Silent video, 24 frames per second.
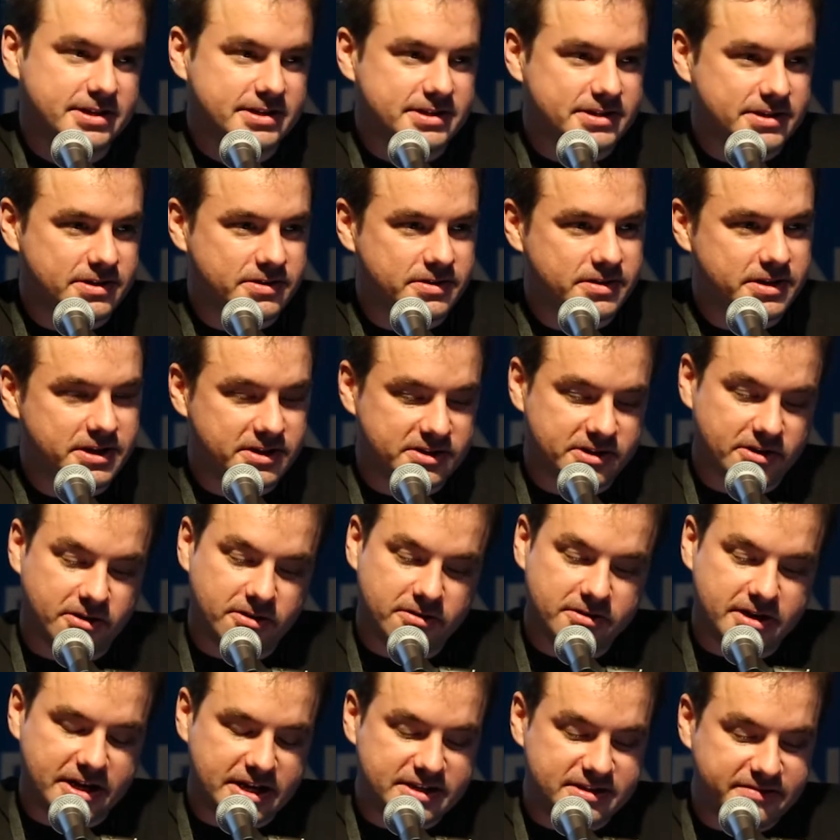So there's
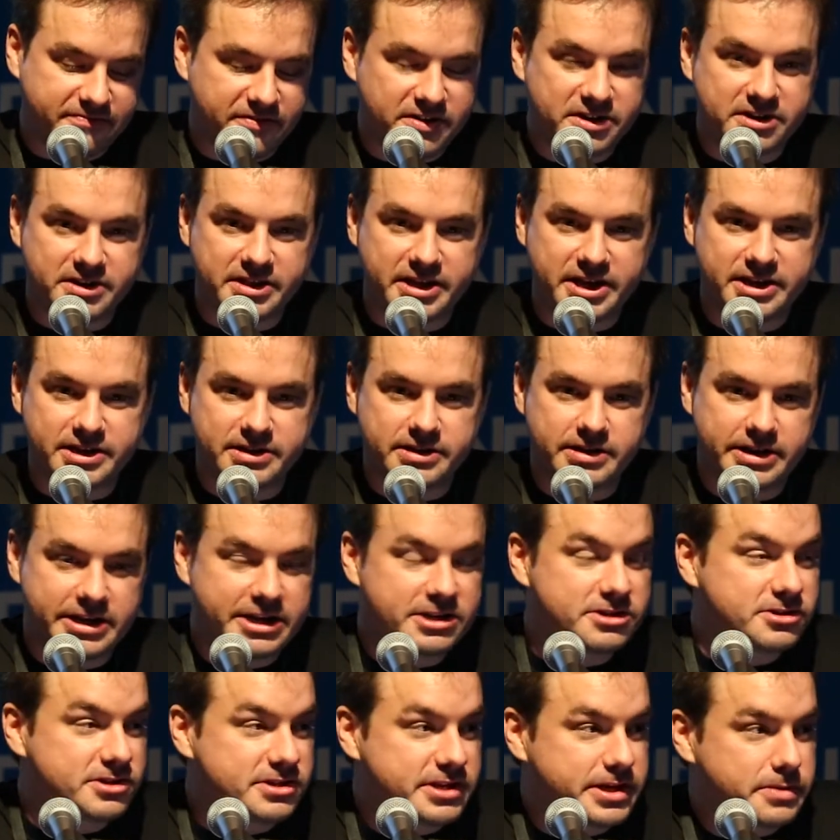all kinds of
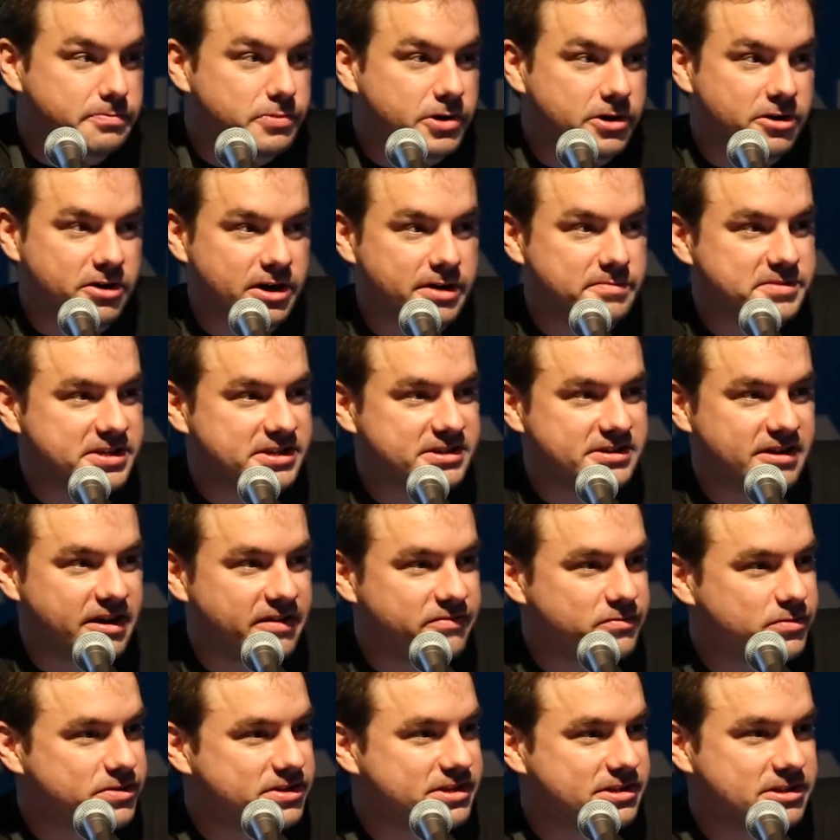interesting programs and
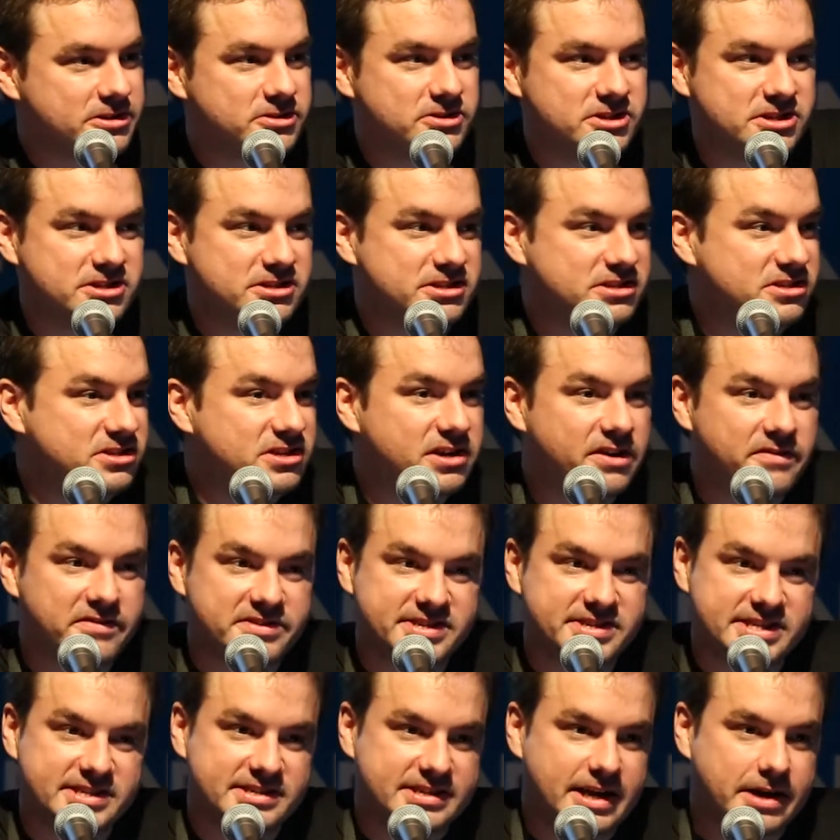software solutions and
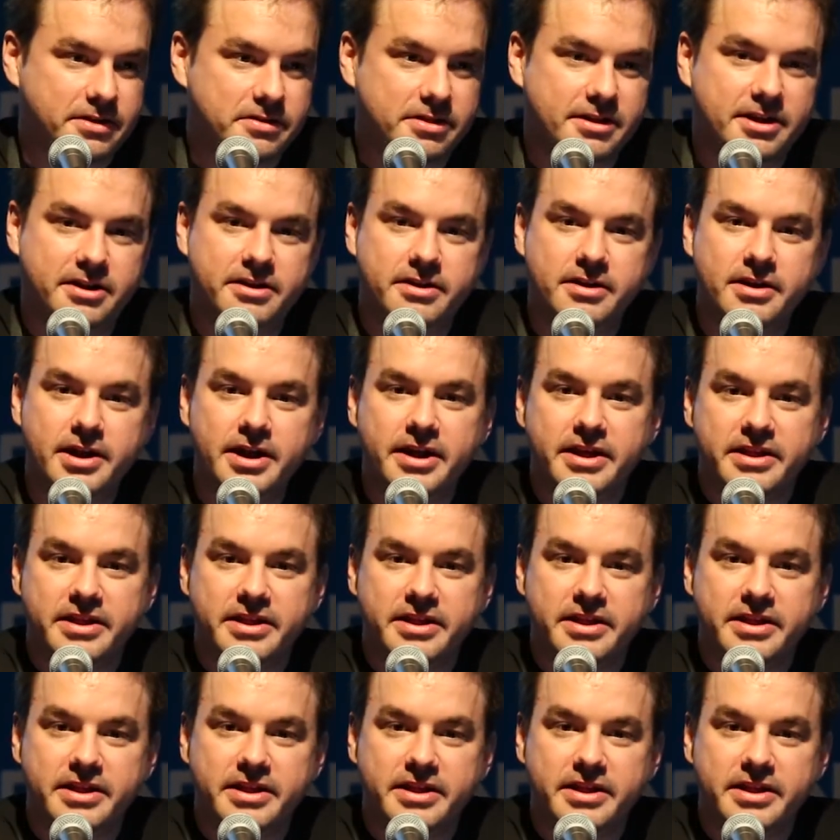services out there